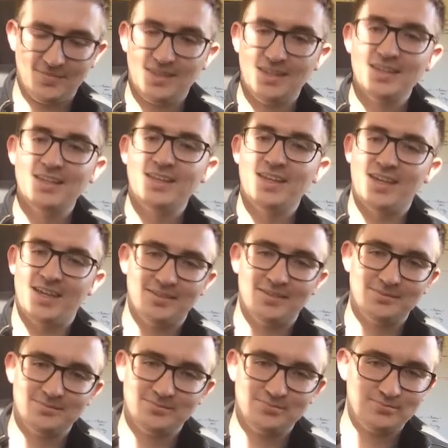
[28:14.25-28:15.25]

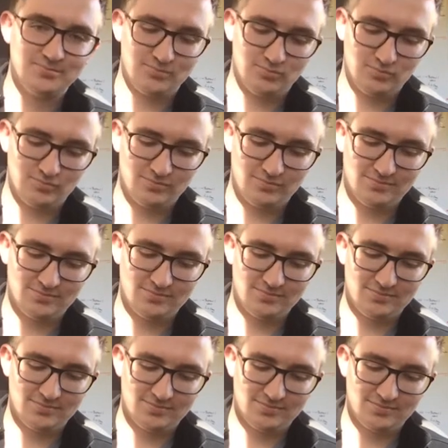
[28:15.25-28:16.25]

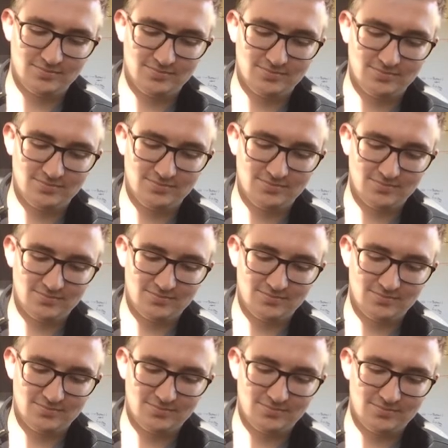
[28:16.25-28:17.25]

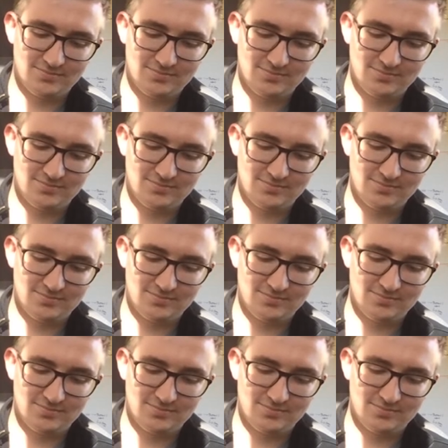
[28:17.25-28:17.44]
[no speech]